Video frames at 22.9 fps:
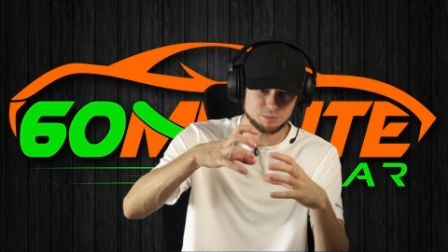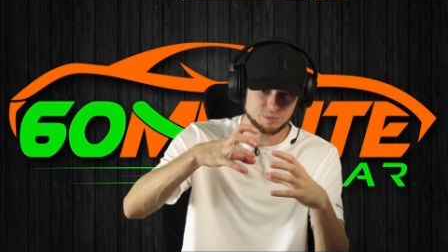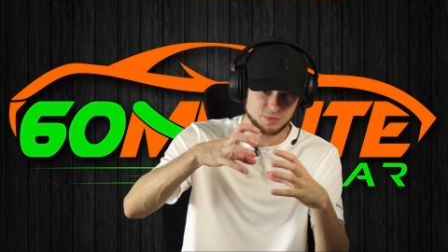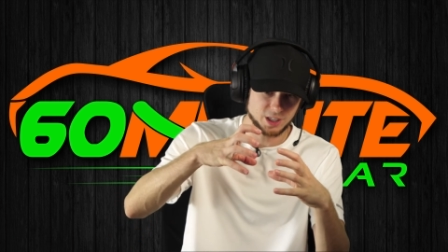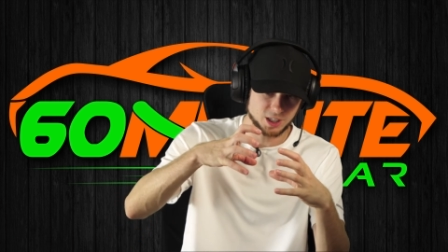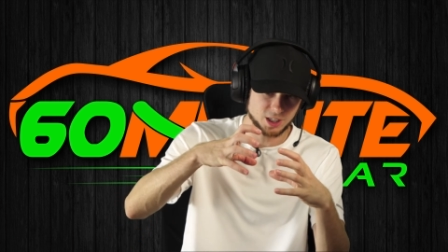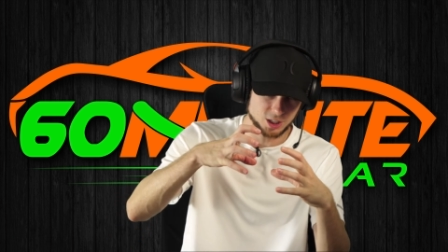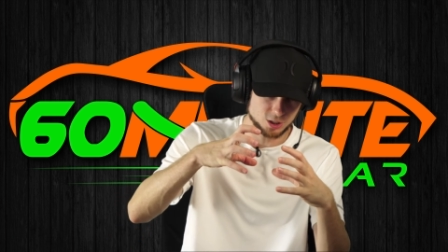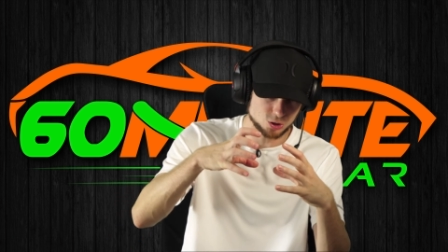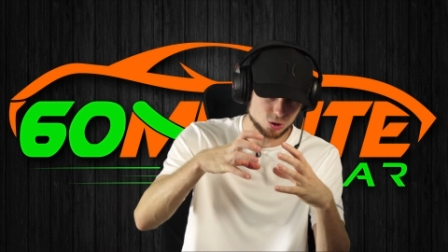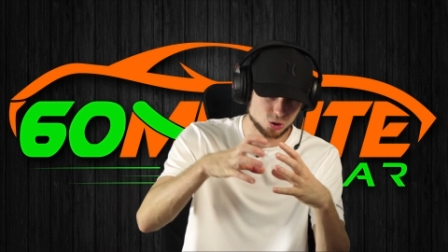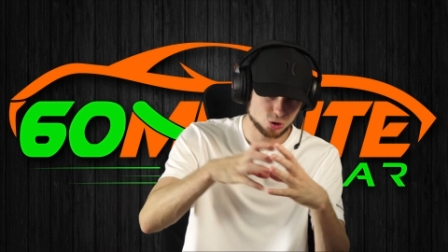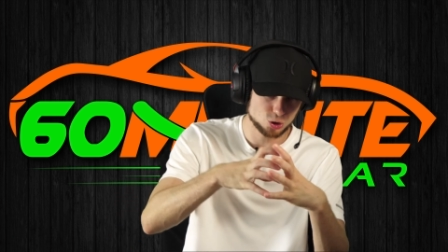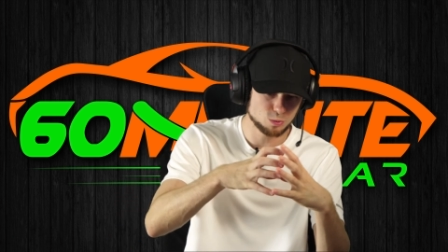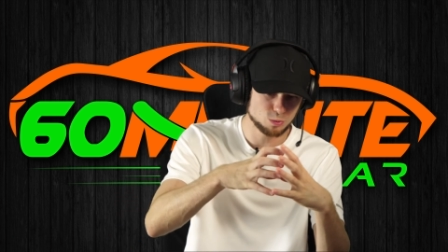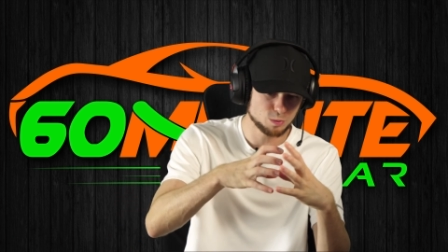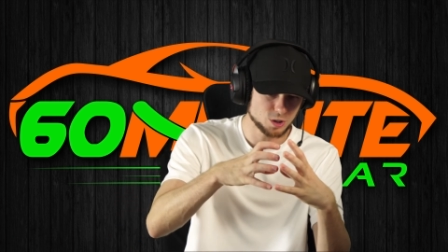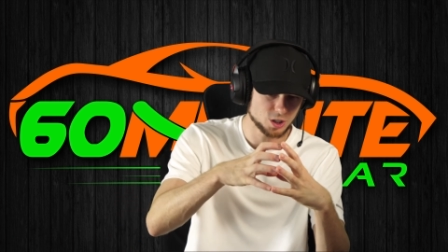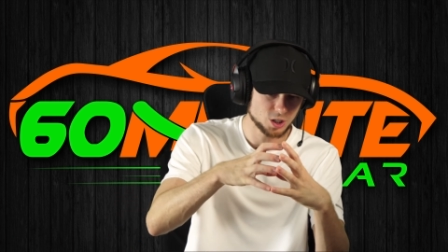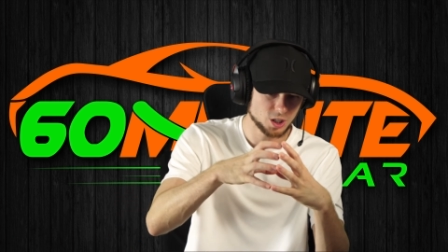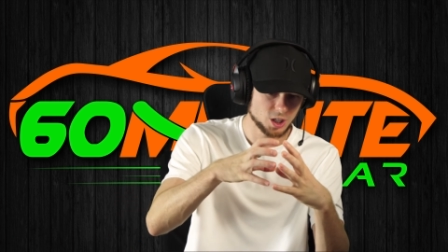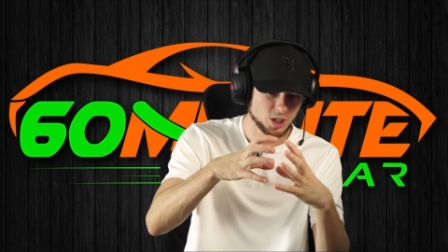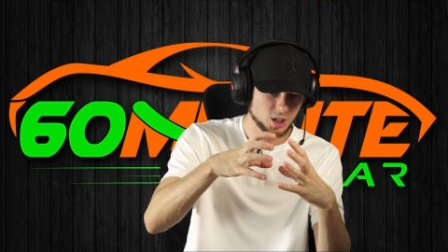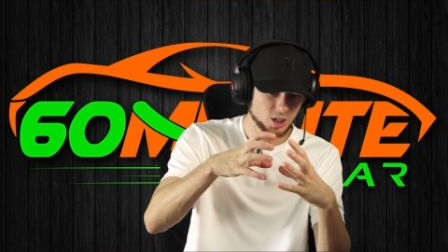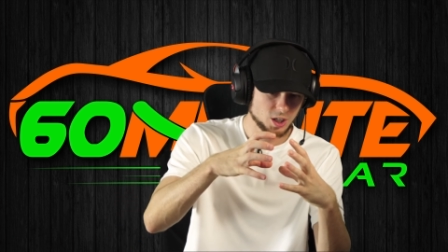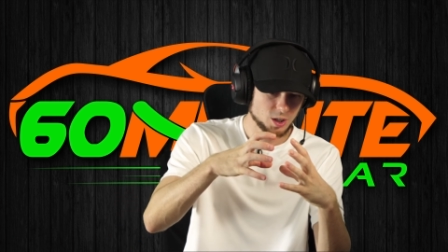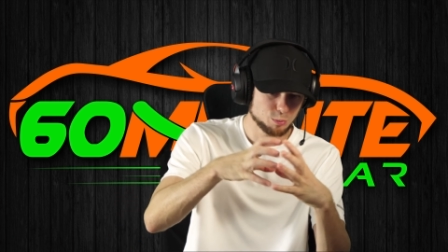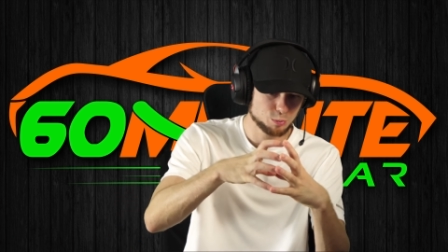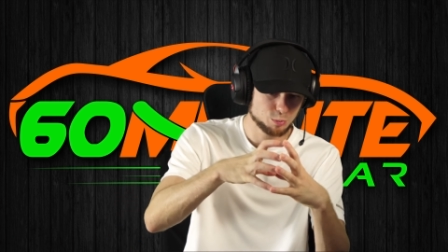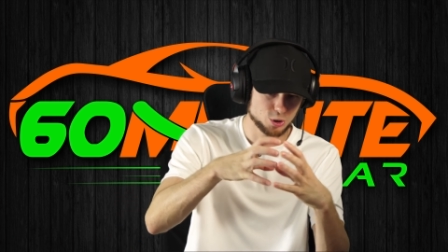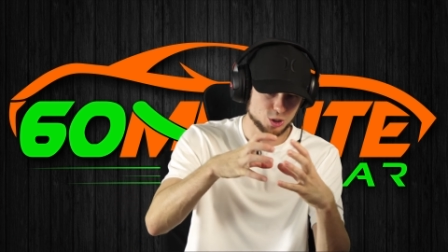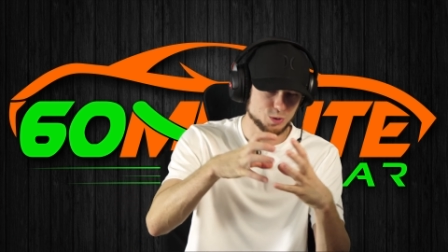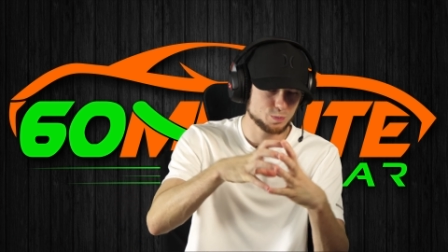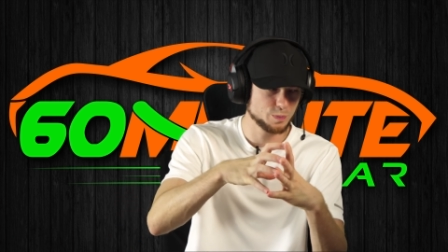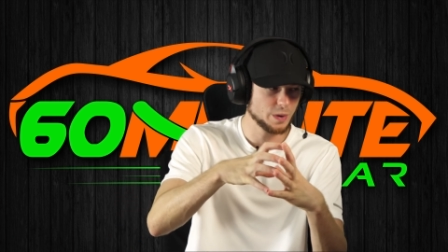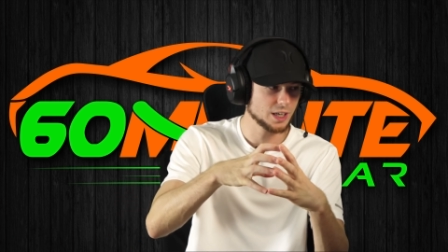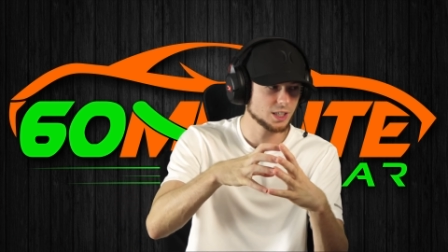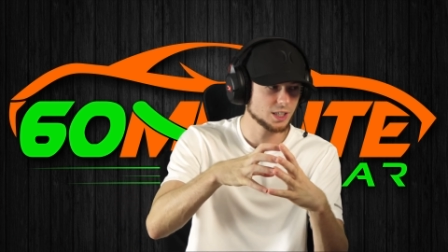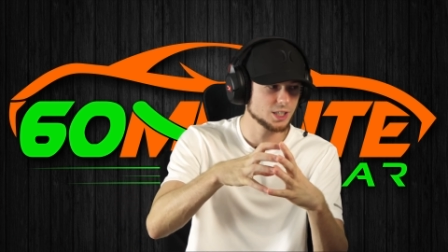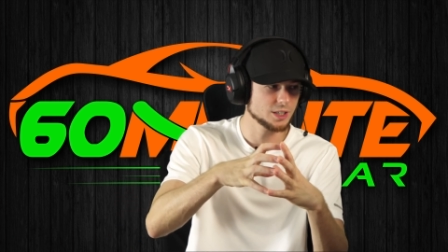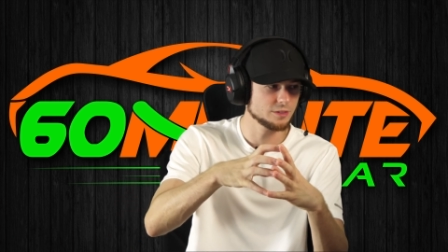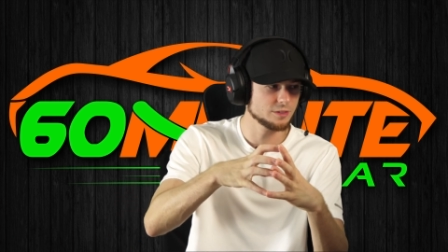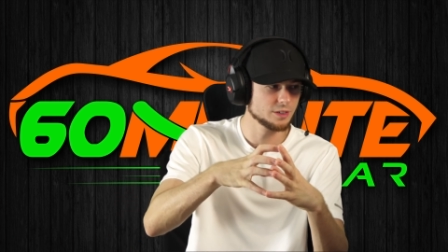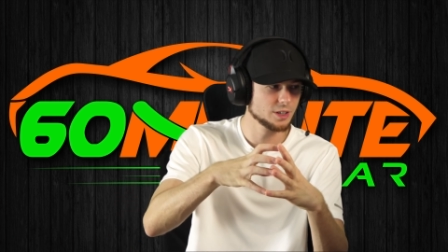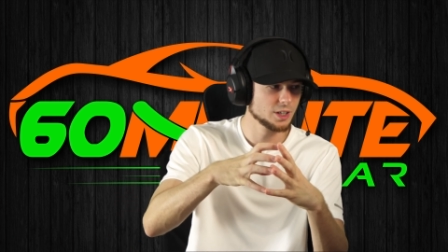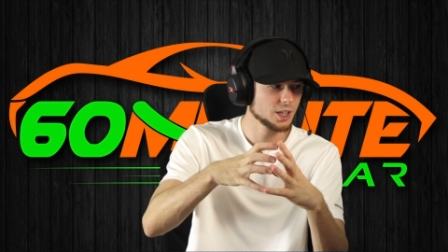the consumer
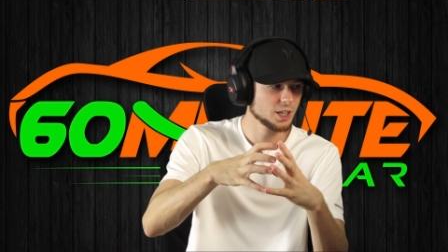perspective.